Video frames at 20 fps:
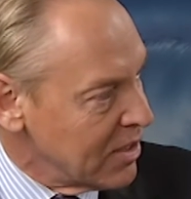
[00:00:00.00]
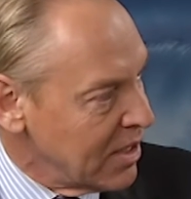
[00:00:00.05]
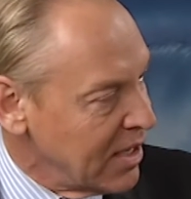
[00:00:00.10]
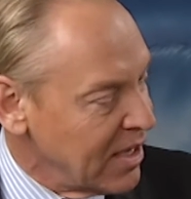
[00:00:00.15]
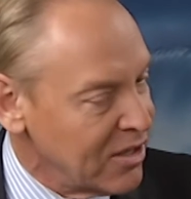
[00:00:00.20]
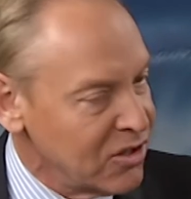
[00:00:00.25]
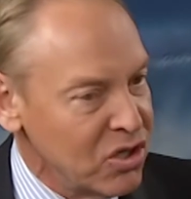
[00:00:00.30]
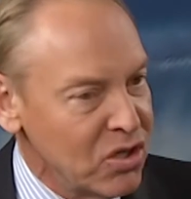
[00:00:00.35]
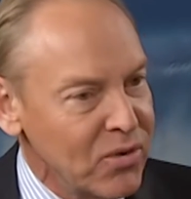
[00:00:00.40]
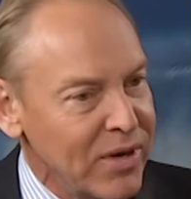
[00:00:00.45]

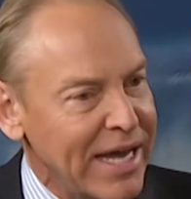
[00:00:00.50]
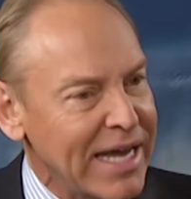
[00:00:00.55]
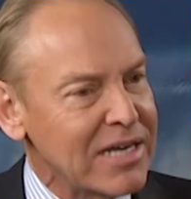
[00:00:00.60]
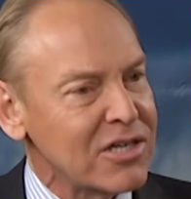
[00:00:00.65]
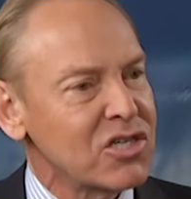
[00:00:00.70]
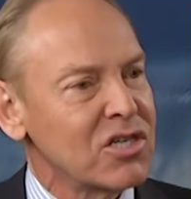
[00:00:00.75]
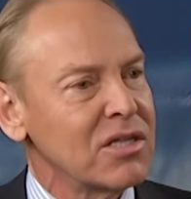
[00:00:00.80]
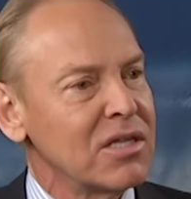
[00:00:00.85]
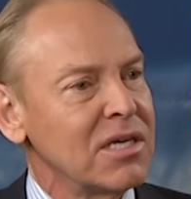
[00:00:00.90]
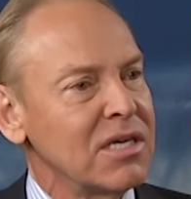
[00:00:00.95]
and you
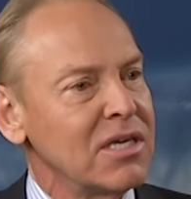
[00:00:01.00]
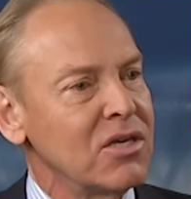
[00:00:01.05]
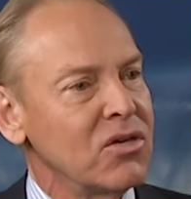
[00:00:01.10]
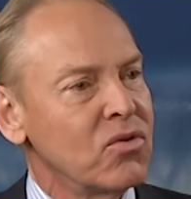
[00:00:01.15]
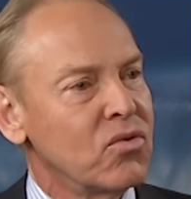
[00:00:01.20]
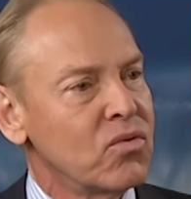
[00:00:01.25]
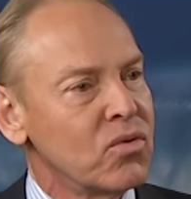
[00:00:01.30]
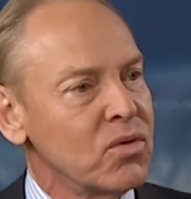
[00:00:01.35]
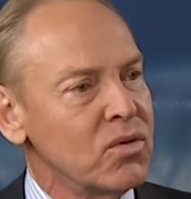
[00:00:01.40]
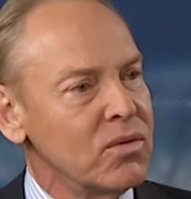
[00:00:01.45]
actually
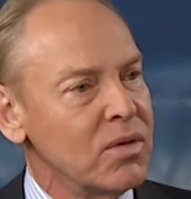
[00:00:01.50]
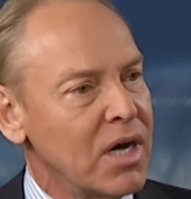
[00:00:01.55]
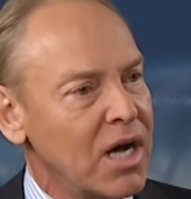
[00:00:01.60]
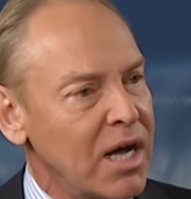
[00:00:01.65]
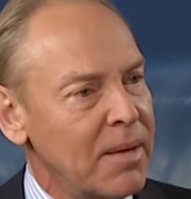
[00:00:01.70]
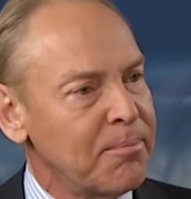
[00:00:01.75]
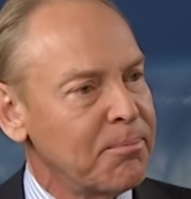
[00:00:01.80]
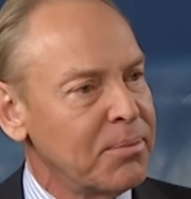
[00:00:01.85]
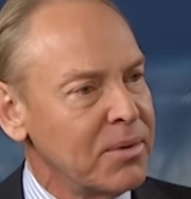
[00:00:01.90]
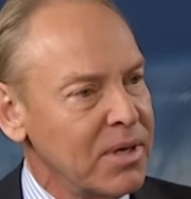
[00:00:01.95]
grew
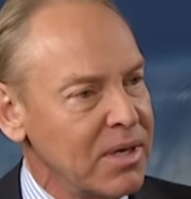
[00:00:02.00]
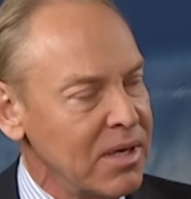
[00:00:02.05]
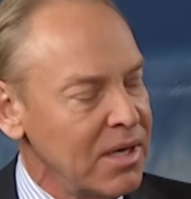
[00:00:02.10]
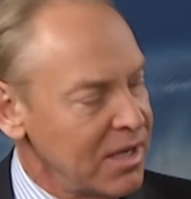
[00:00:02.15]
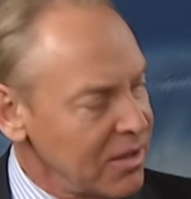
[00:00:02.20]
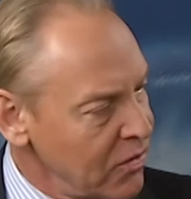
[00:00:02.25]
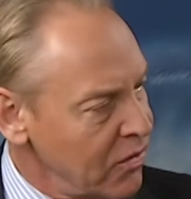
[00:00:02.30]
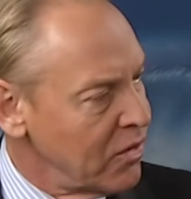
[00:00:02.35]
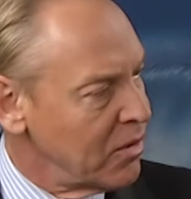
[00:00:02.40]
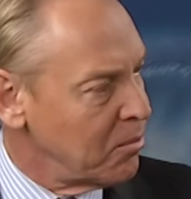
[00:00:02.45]
up
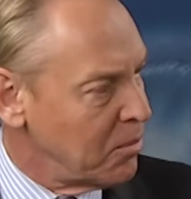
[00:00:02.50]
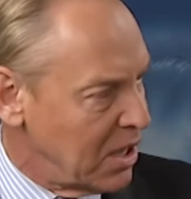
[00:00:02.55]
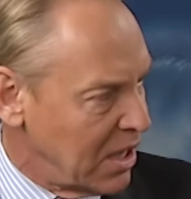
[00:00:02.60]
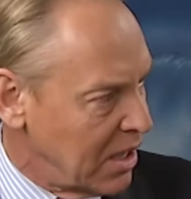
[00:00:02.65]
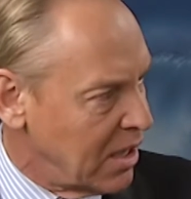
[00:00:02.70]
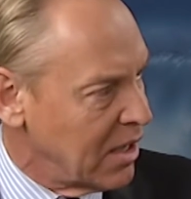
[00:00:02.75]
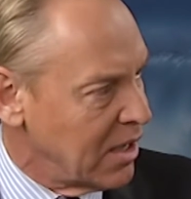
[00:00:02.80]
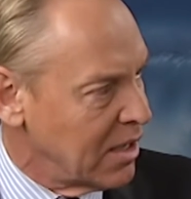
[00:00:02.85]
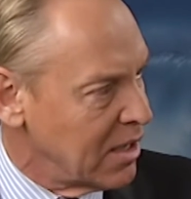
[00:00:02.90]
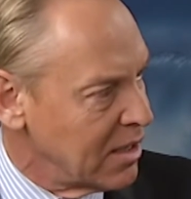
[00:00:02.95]
in the
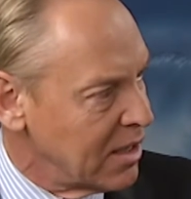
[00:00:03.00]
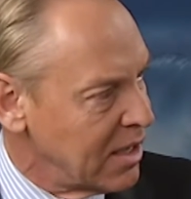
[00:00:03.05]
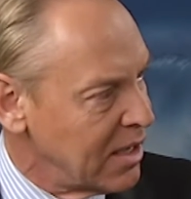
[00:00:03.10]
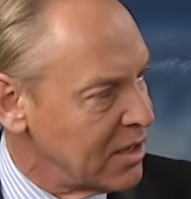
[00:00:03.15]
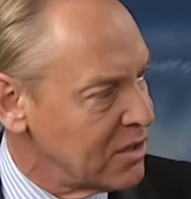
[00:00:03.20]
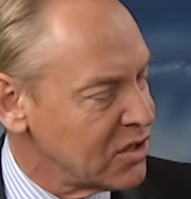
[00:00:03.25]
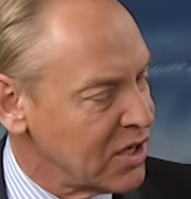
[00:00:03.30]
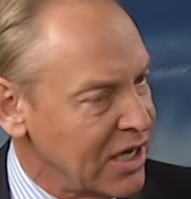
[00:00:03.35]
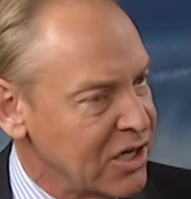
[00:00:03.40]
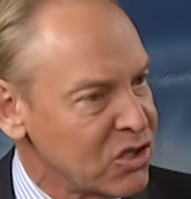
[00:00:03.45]
media
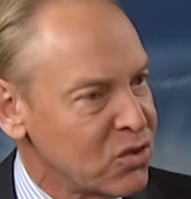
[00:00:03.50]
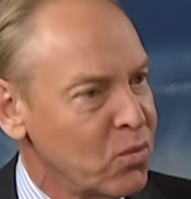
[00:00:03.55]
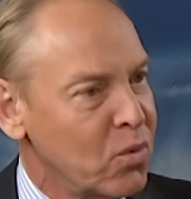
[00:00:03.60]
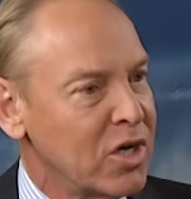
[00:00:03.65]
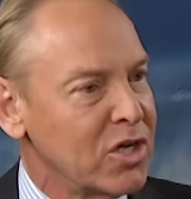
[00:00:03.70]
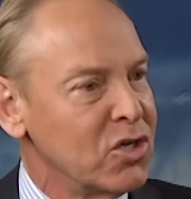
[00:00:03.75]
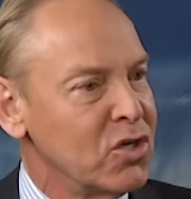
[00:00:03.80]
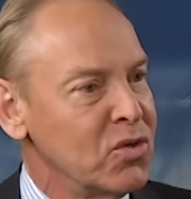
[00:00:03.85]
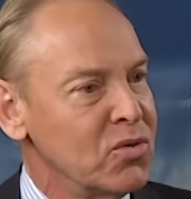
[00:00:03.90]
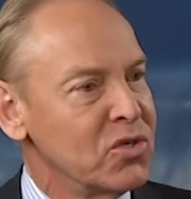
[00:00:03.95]
as
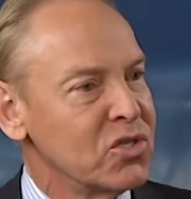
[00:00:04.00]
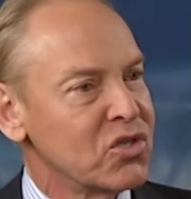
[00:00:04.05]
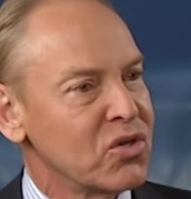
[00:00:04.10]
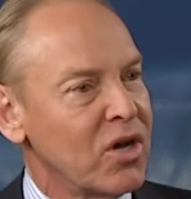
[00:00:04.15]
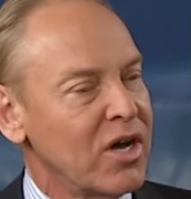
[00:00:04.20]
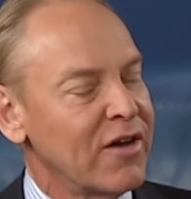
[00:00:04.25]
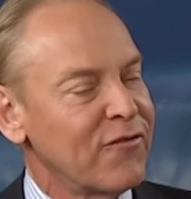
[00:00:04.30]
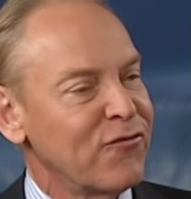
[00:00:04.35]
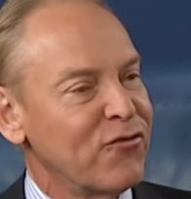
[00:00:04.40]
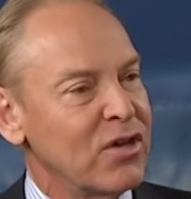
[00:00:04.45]
one who is
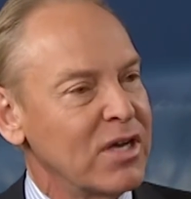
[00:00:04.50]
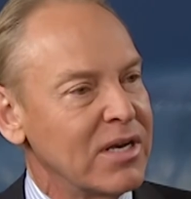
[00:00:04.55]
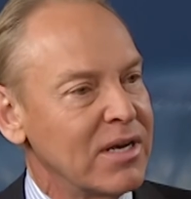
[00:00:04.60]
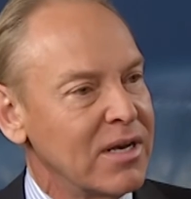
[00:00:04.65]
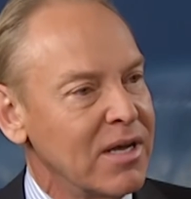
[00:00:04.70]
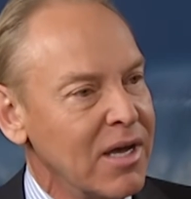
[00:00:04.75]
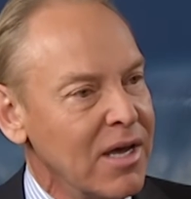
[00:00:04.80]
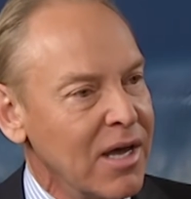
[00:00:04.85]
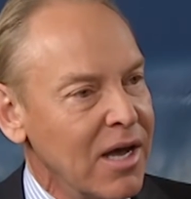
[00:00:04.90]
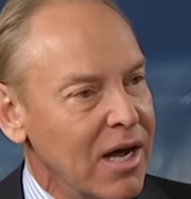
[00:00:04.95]
often
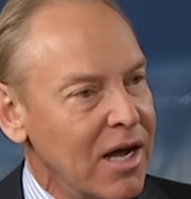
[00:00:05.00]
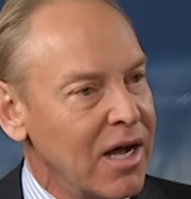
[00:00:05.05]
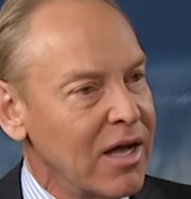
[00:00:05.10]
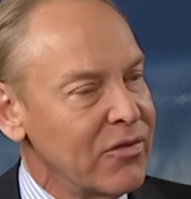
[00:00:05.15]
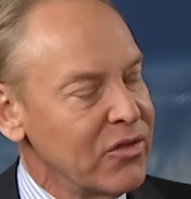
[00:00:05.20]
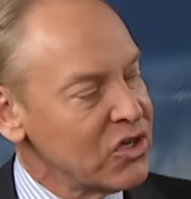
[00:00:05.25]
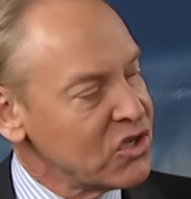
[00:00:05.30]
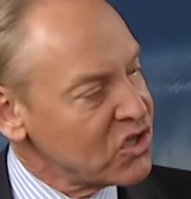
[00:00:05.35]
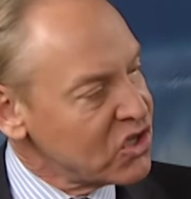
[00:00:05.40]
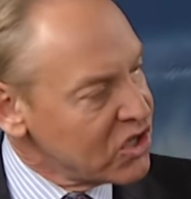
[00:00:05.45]

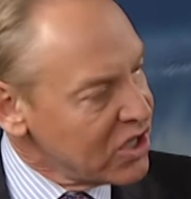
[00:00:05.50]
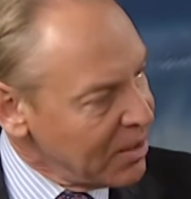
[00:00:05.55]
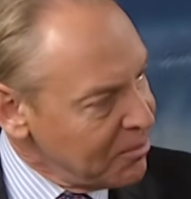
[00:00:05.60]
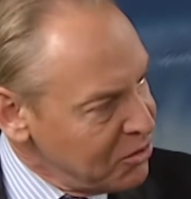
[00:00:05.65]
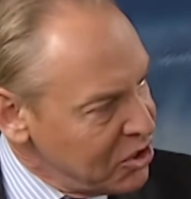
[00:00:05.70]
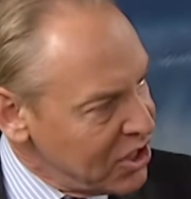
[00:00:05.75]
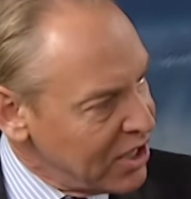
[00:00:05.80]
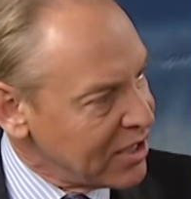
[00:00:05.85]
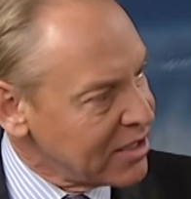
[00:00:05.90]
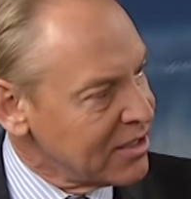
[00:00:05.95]
the
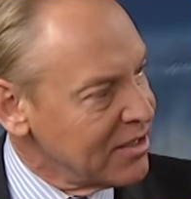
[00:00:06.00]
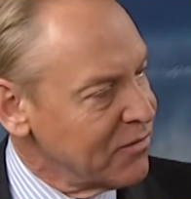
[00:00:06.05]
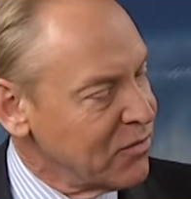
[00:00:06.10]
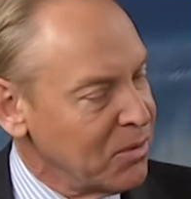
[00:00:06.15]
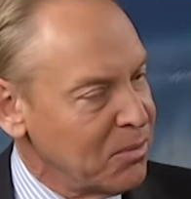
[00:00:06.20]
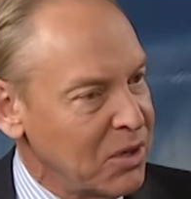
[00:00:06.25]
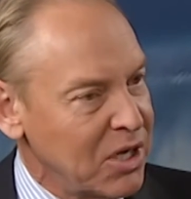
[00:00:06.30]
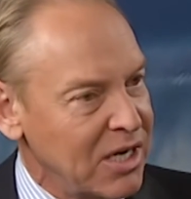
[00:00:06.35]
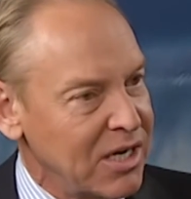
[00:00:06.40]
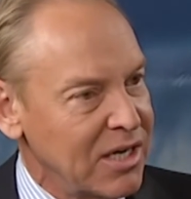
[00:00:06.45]
subject of the
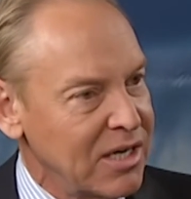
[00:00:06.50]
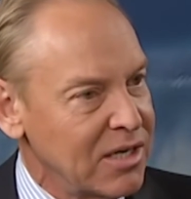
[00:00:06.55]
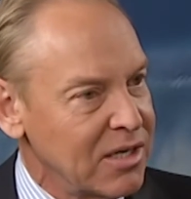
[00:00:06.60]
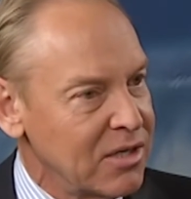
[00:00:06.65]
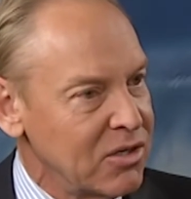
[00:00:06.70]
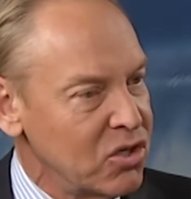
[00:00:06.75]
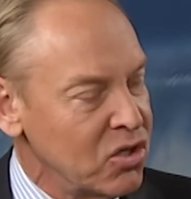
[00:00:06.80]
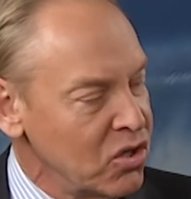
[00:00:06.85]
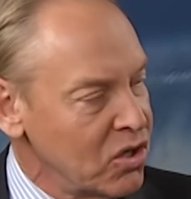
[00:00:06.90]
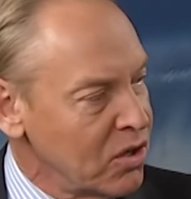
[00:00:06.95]
media.
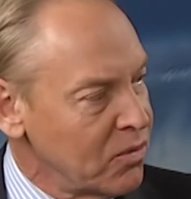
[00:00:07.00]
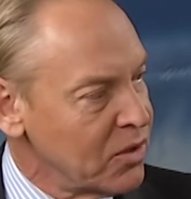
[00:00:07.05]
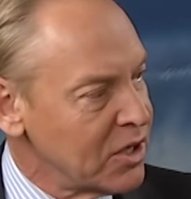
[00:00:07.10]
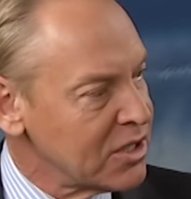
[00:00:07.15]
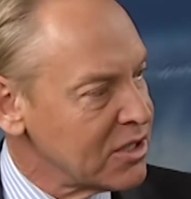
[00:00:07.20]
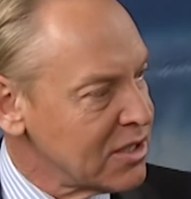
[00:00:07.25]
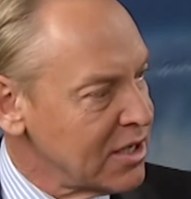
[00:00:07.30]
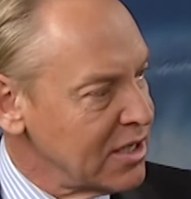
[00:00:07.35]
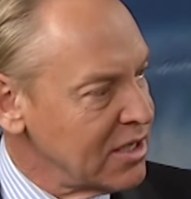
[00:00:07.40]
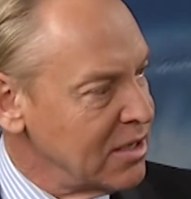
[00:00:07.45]
You know what
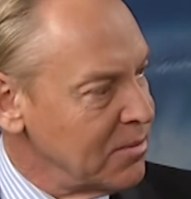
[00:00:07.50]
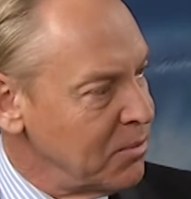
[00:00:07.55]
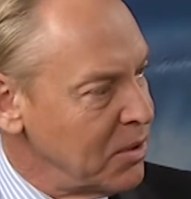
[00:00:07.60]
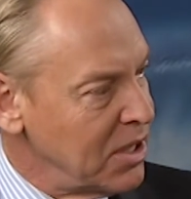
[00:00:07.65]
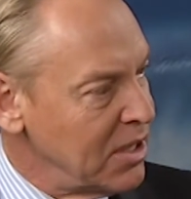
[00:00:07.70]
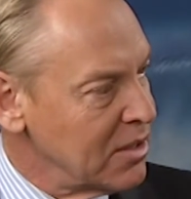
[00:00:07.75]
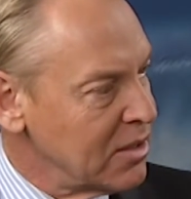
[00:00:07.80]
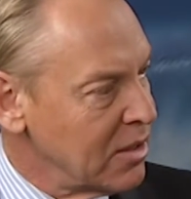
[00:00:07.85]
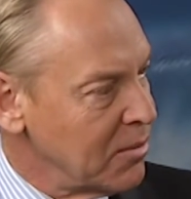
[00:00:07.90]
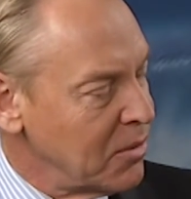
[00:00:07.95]
it's like to
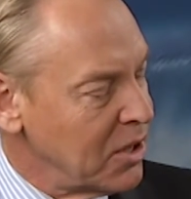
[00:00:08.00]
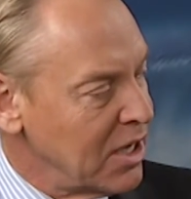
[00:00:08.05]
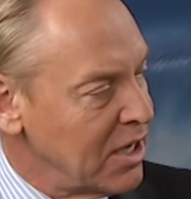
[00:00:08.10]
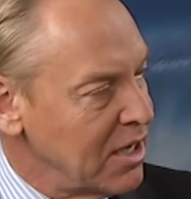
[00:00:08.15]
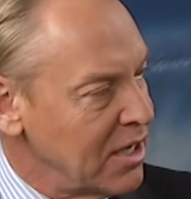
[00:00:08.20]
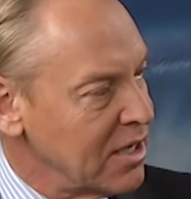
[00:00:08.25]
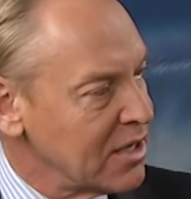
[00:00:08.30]
be in the media.